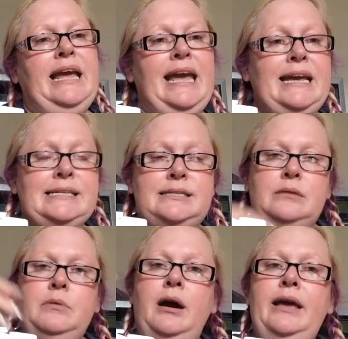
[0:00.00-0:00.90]
here's
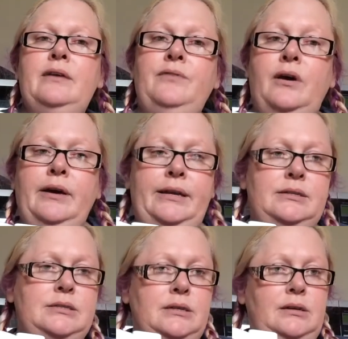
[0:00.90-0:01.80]
some I have
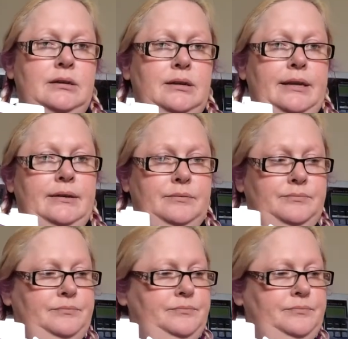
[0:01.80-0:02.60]
ironed earlier.